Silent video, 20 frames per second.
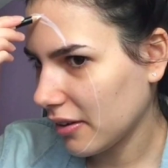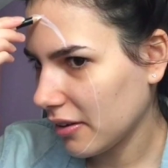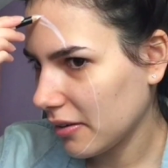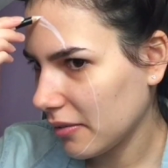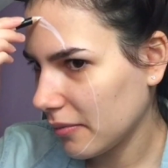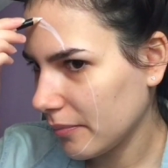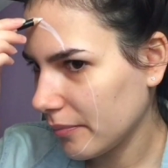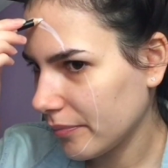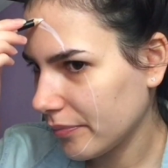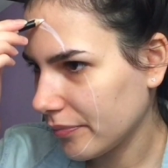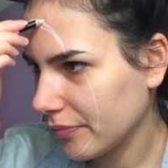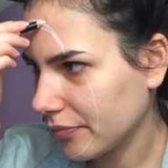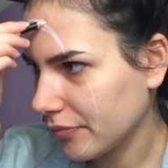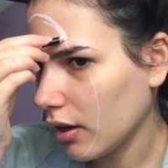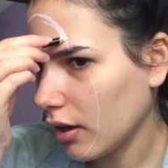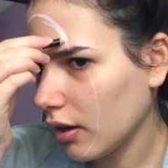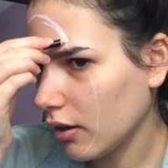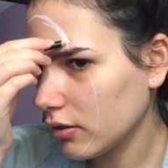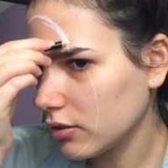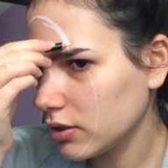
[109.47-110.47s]
I
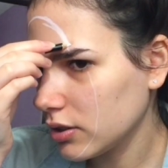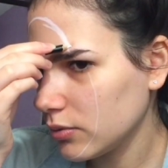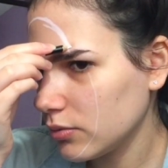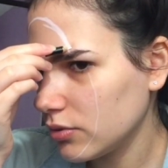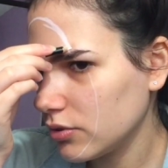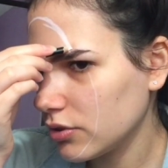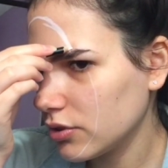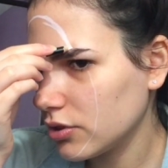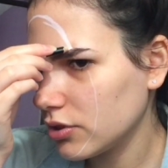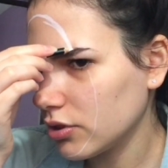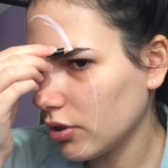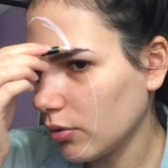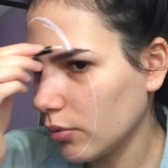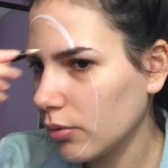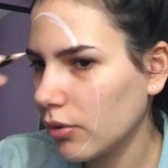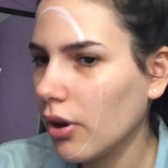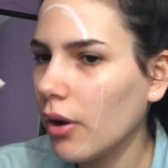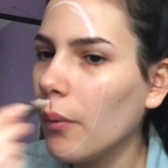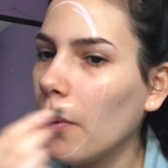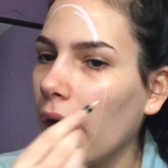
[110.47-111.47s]
also
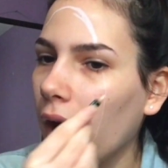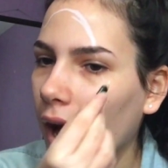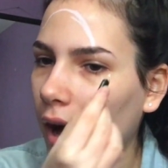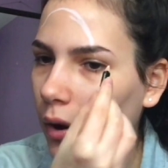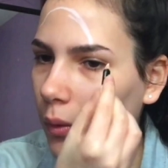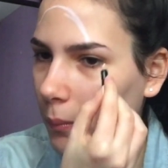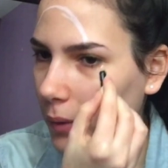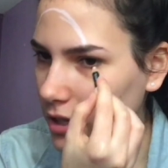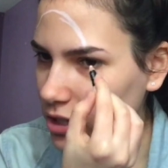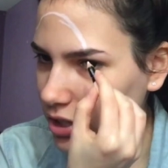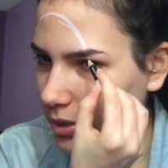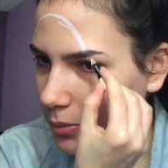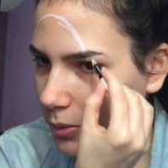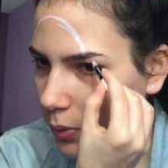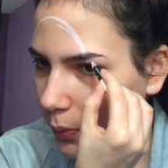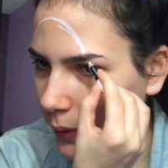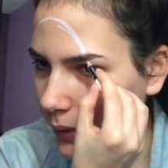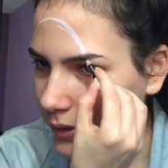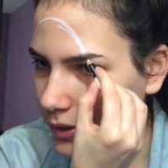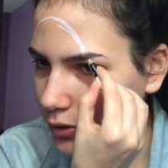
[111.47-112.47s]
don't know how much I'm
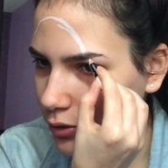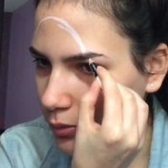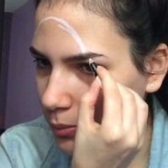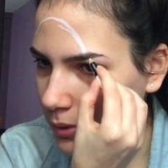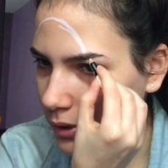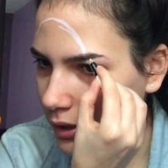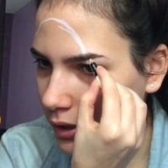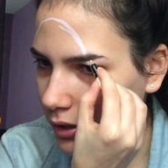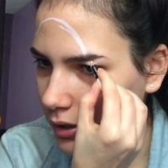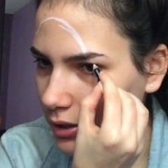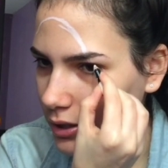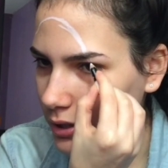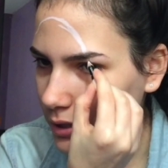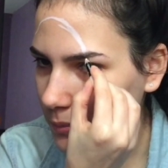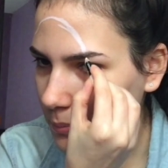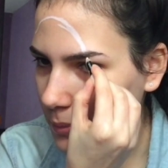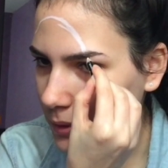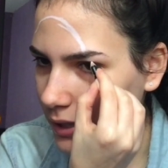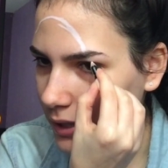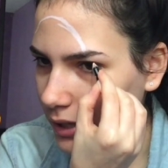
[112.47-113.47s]
going to be
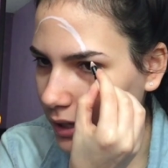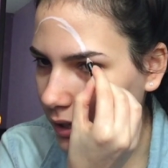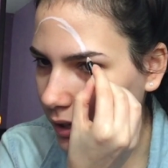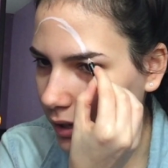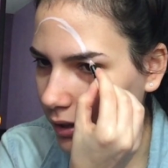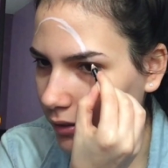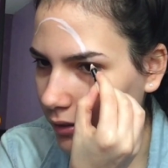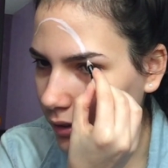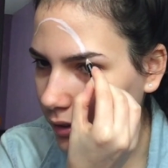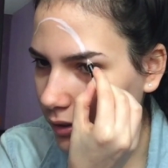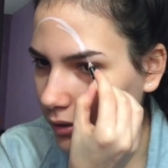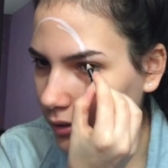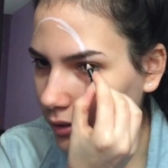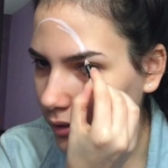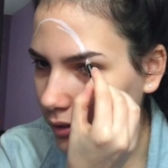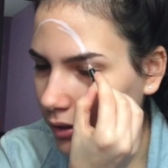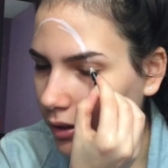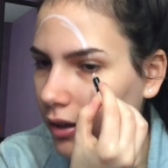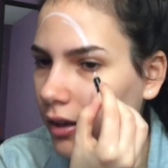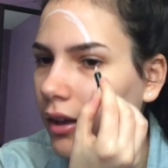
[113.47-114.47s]
speaking in
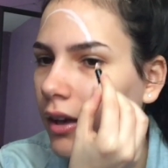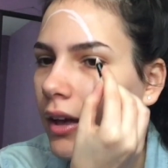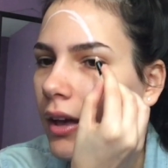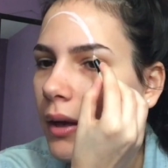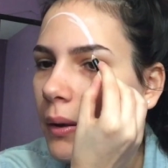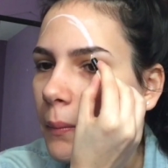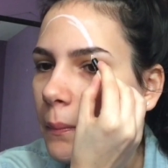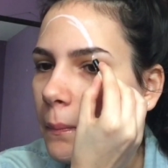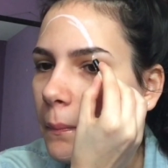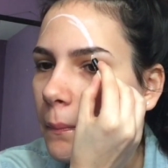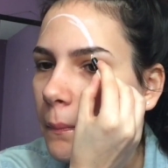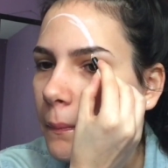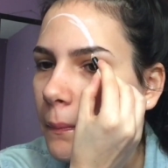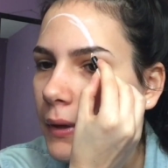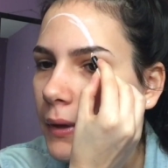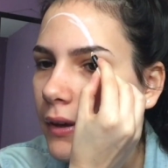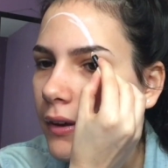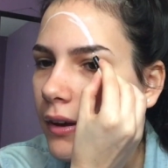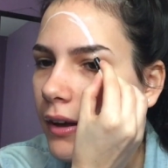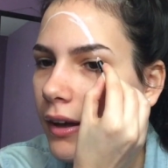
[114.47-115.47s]
this
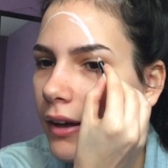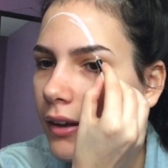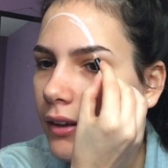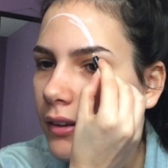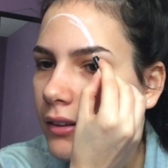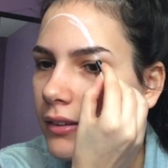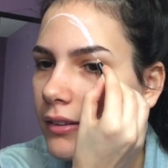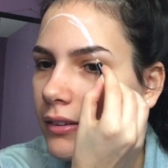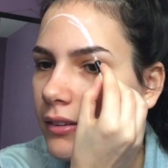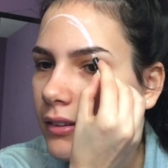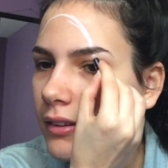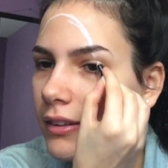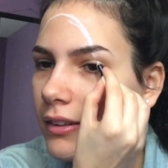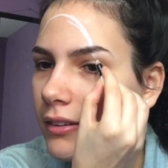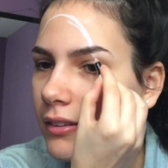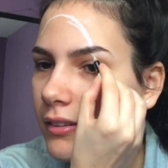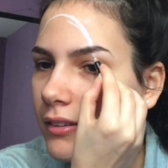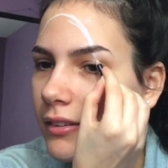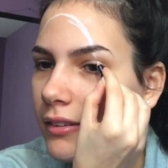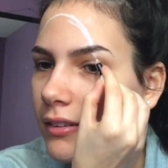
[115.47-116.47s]
because
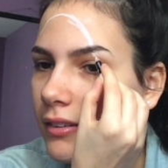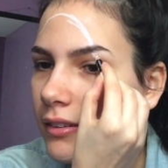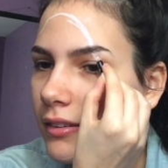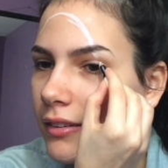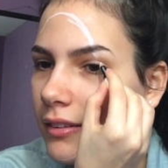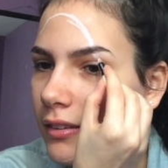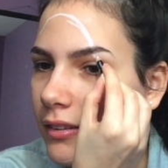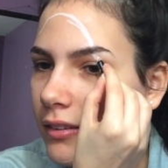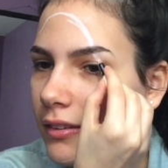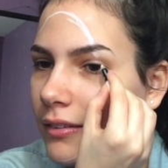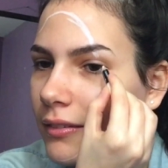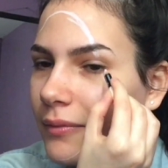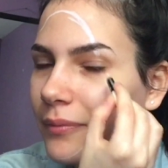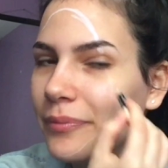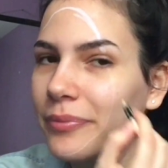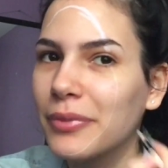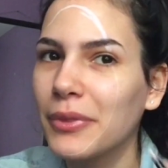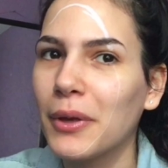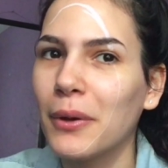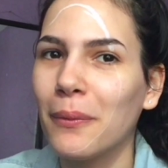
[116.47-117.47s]
it's
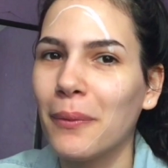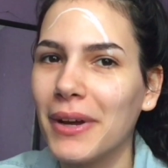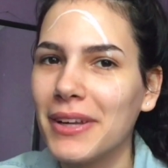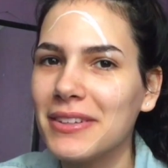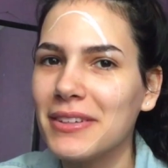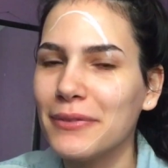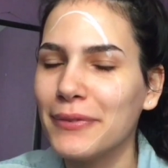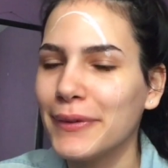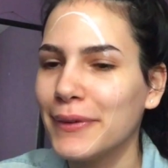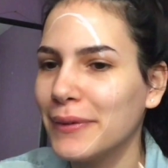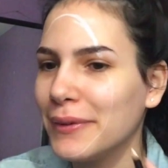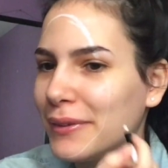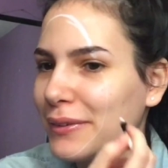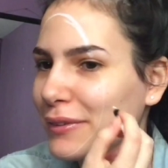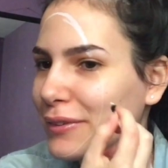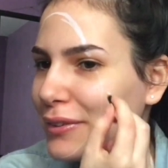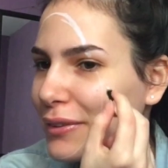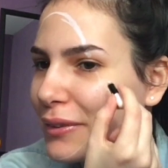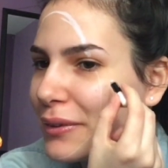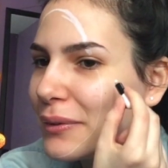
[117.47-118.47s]
quite
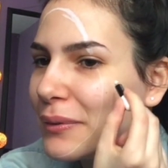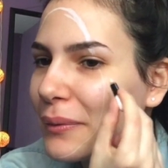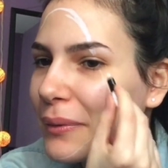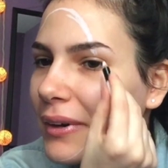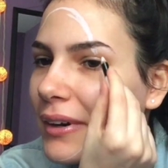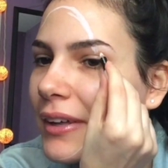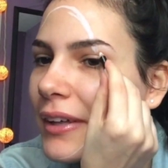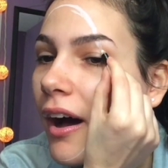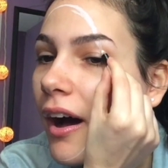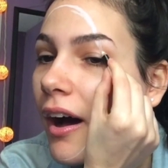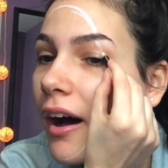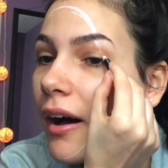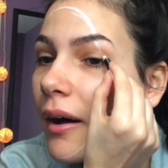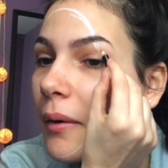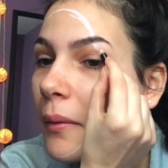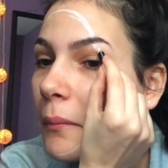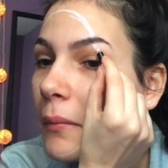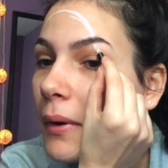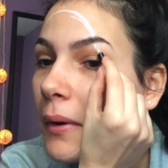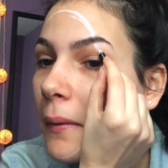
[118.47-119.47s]
difficult to
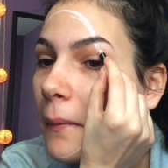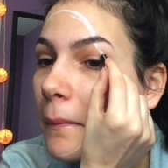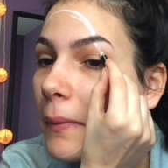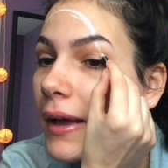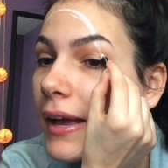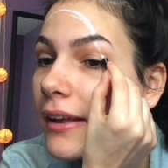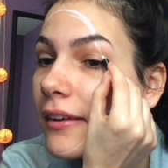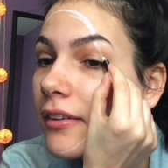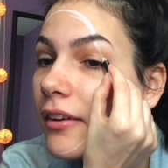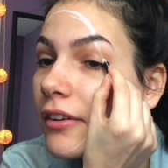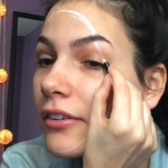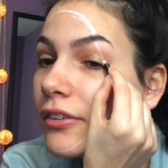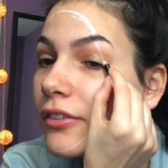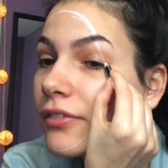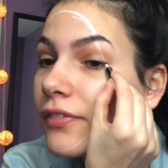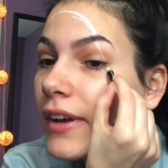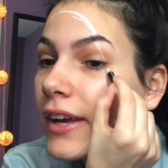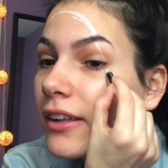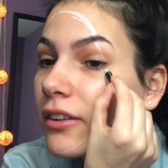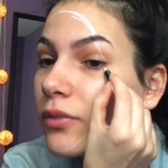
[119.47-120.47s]
paint on your
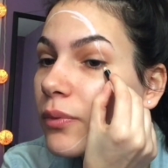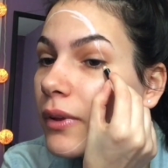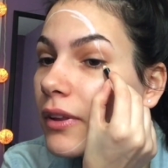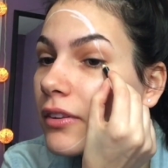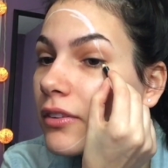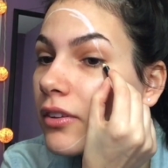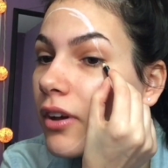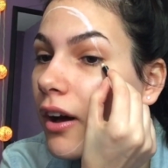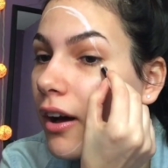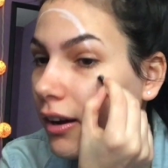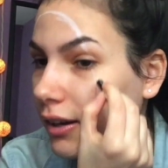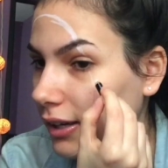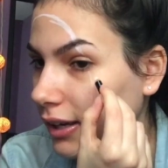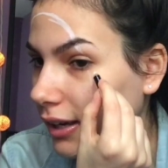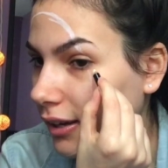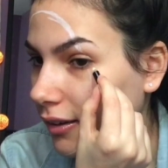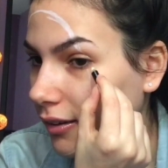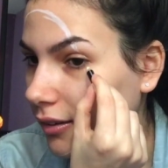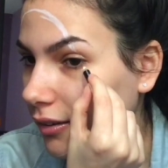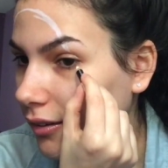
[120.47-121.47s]
face while
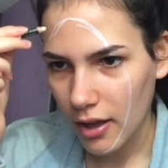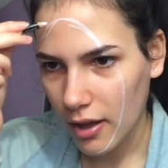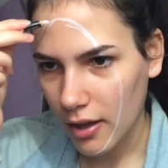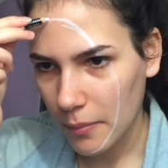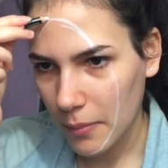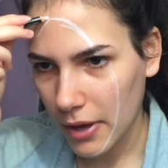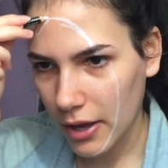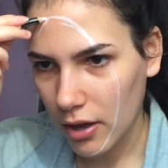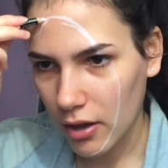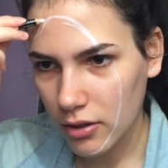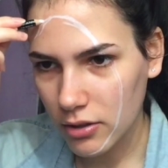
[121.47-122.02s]
talking. I